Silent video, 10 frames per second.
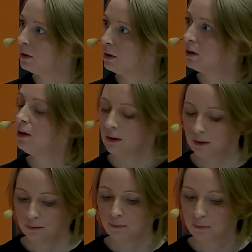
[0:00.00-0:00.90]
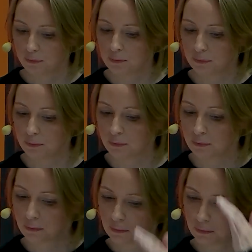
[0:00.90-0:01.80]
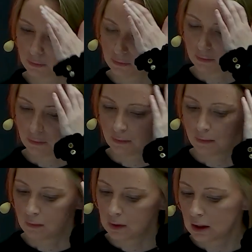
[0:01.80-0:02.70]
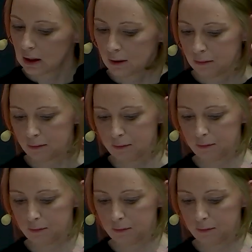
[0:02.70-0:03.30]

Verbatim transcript: Yeah, of course. Uh, I would say that